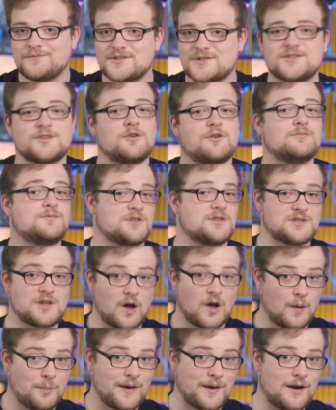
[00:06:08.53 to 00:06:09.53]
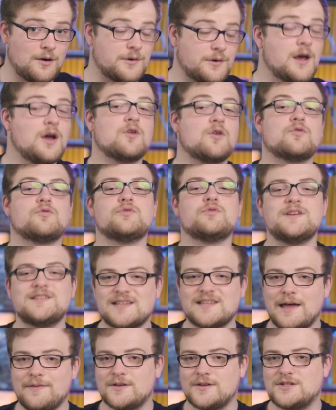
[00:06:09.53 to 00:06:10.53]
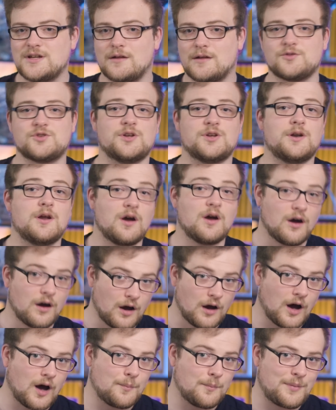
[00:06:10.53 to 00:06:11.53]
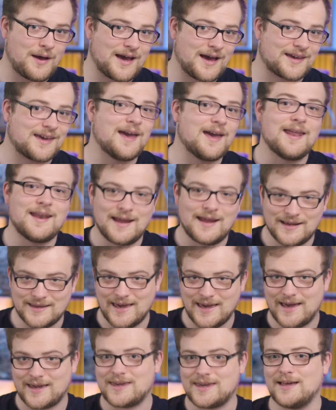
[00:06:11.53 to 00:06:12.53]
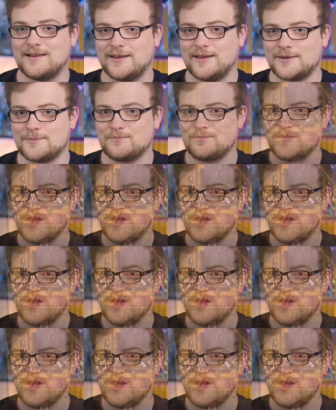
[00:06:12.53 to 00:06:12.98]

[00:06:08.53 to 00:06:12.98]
So just hop out, reset the dungeon, hop back in, and get killing.